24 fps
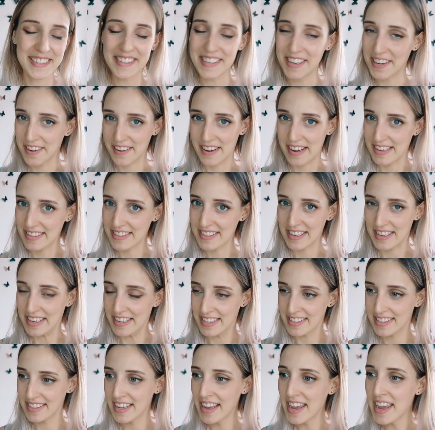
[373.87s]
series
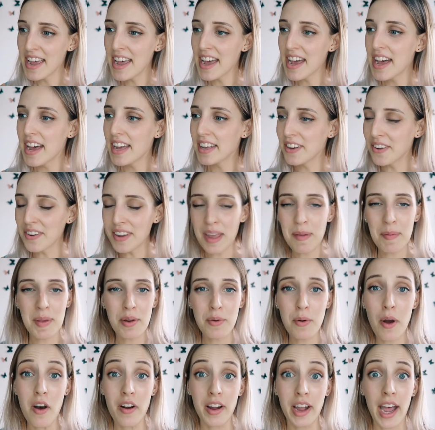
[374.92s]
is. Don't get
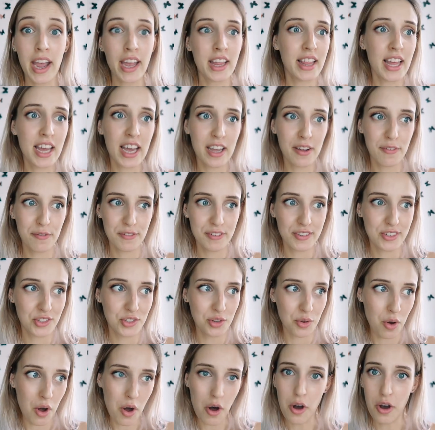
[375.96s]
me wrong, I laughed
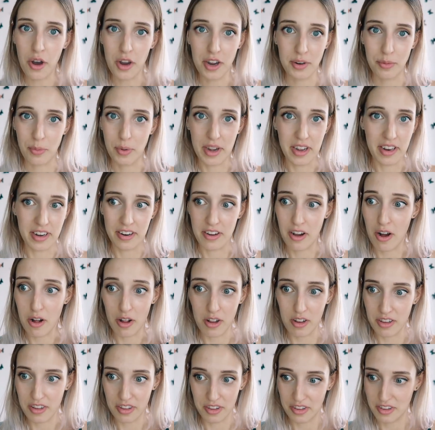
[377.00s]
so hard when
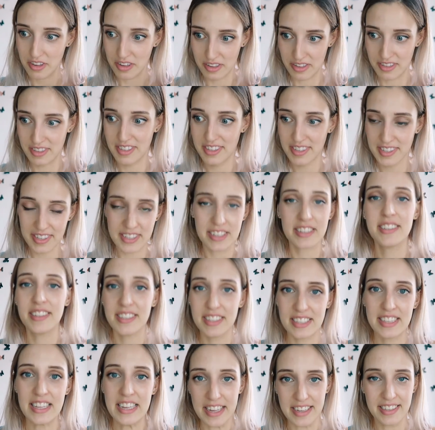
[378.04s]
all the
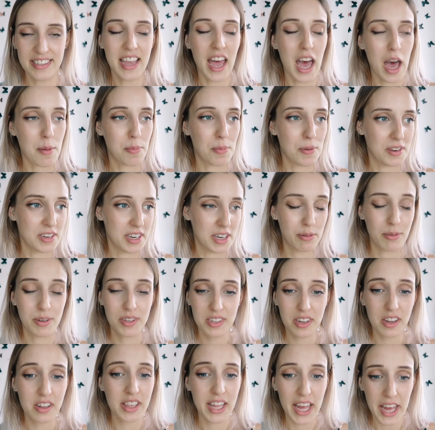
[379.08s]
sexy things happened. It
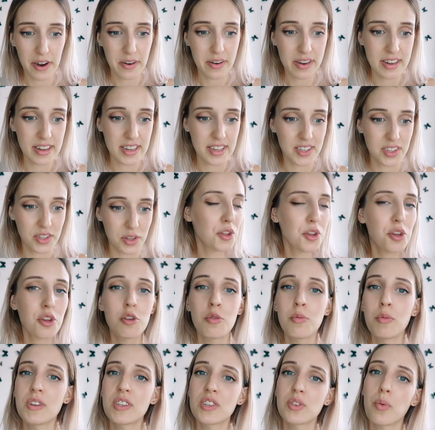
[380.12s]
was hilarious, the
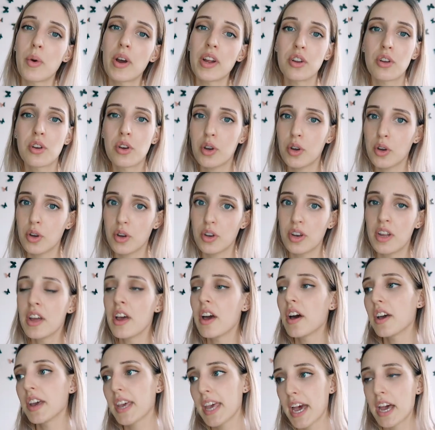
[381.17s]
humor is quite good.
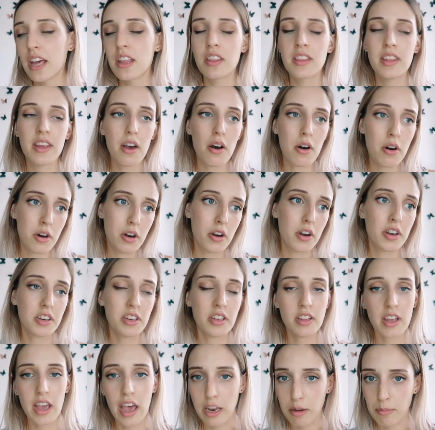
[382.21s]
Again, the
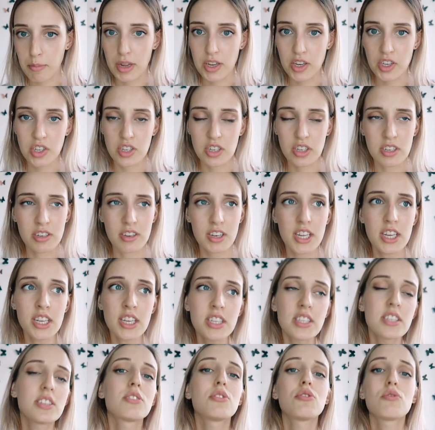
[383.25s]
art and the animation
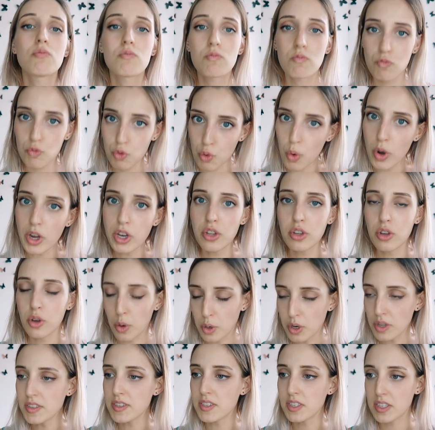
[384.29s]
is quite
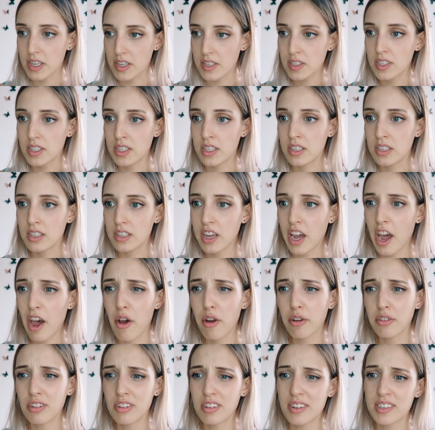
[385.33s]
good, it's decent.
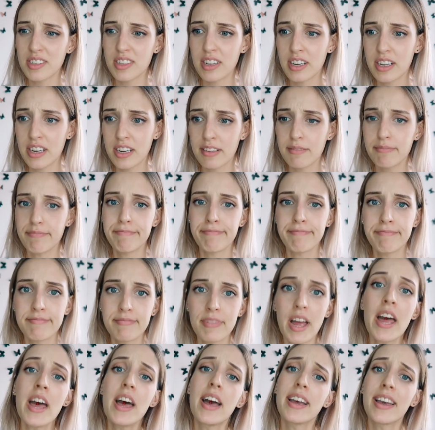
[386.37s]
Character design,
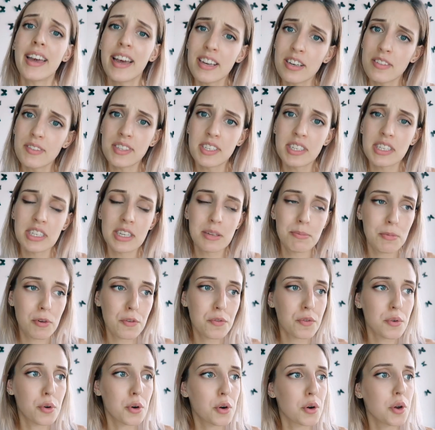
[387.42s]
kind of seen it
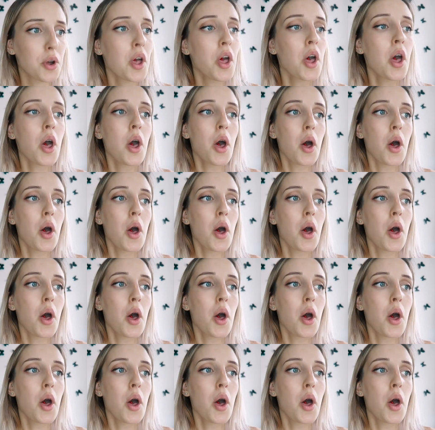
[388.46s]
before,